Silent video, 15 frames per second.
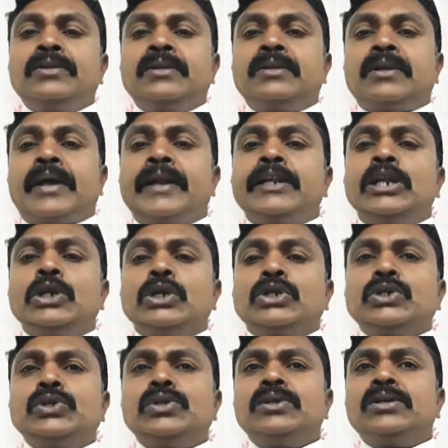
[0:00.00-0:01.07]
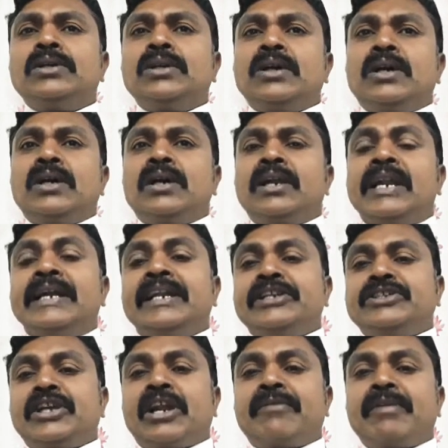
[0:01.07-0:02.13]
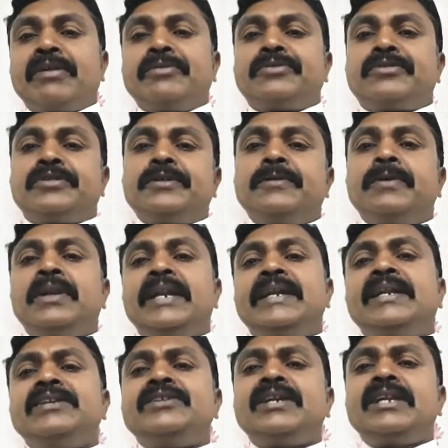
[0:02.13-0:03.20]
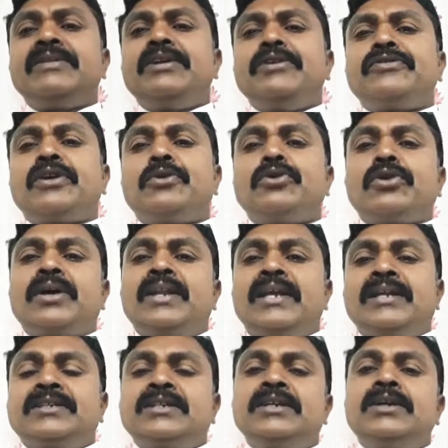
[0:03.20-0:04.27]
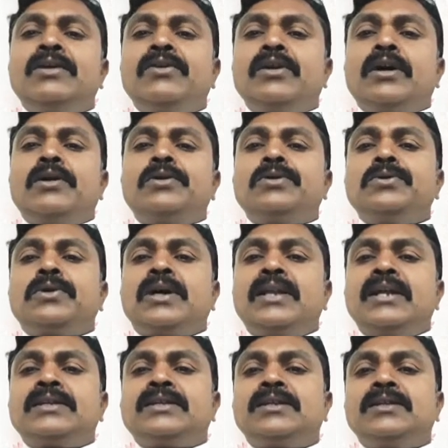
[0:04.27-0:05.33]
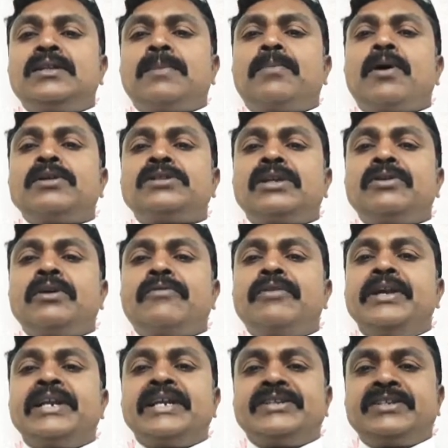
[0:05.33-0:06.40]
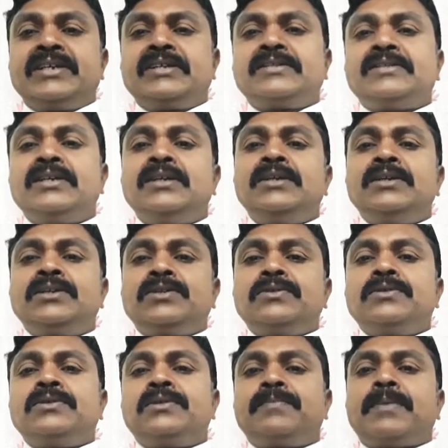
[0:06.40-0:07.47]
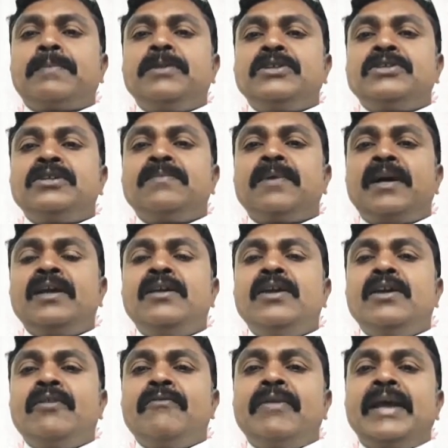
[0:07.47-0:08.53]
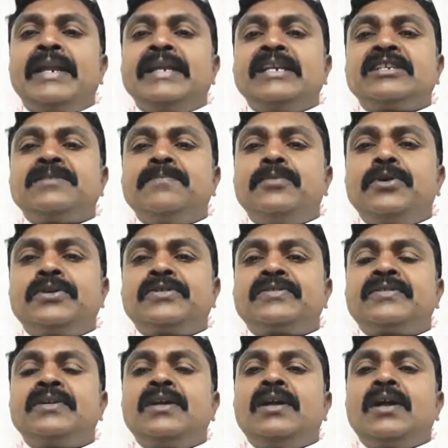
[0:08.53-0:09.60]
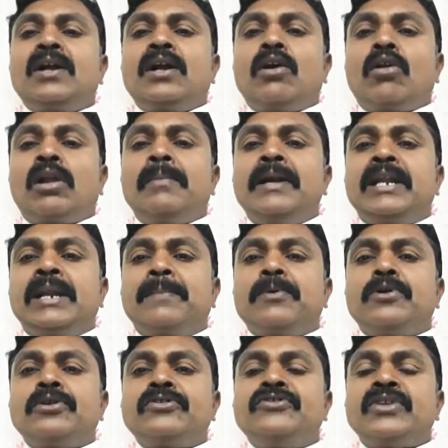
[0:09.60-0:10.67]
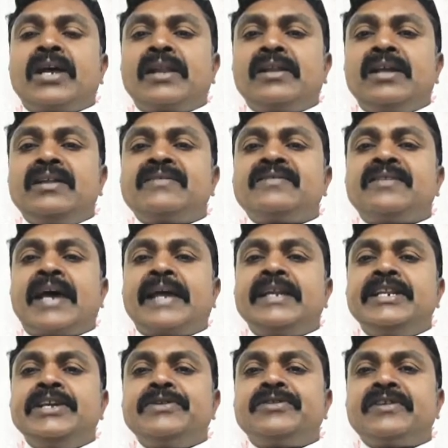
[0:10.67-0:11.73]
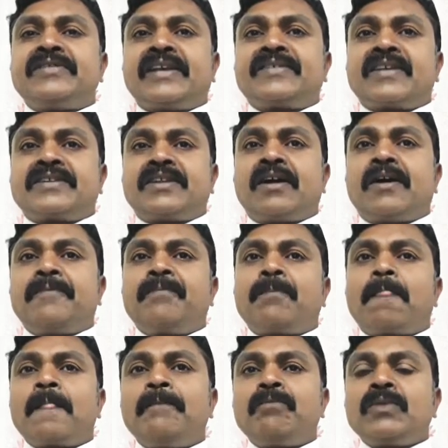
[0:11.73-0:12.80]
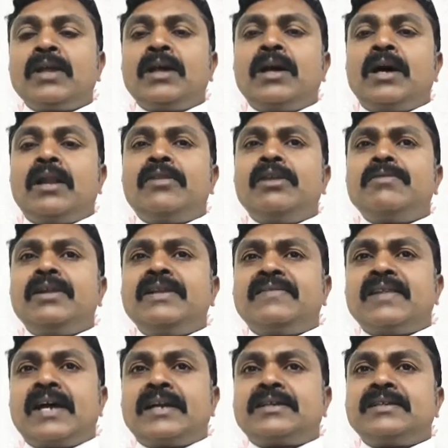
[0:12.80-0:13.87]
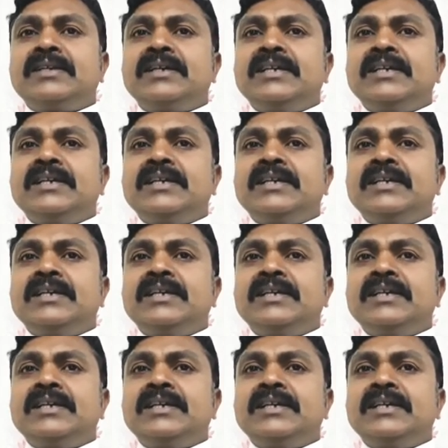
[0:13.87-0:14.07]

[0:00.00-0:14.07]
directly go to literature reviews. Literature reviews, how to collect? You have to collect the repository of literatures to publish it by various books, government reports, journals, daily news, etc. Another one is that